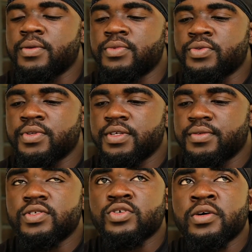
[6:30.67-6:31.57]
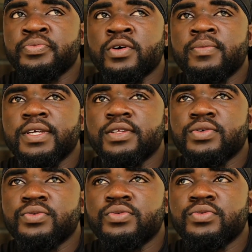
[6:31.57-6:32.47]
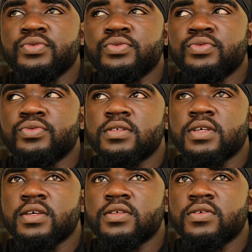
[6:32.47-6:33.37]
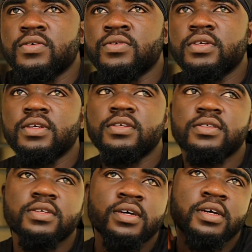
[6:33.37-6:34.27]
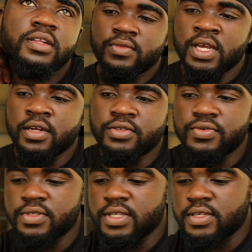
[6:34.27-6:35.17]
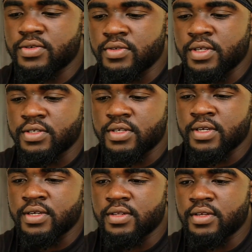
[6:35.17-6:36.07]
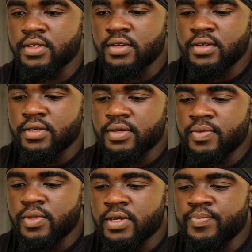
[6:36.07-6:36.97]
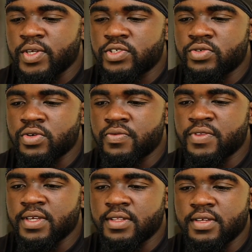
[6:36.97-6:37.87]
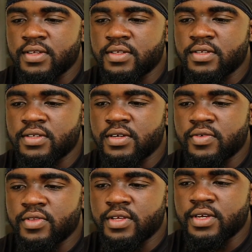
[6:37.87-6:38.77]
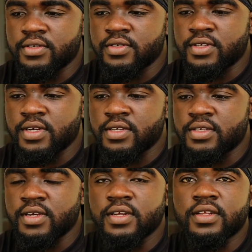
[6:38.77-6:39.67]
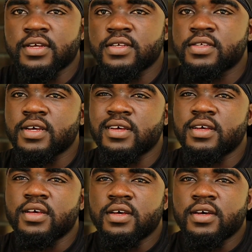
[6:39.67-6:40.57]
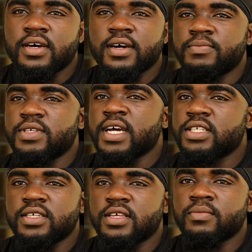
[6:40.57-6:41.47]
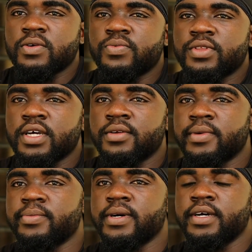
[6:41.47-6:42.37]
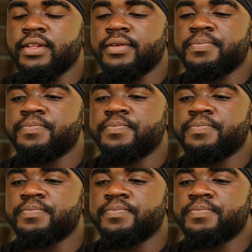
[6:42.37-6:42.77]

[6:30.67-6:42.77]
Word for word: I'm doing it. So I'll probably do six on each side. Yeah, I'll do six on each side. I'm not sure of the intensity of the exercise yet because I i i just came up with that in my mind.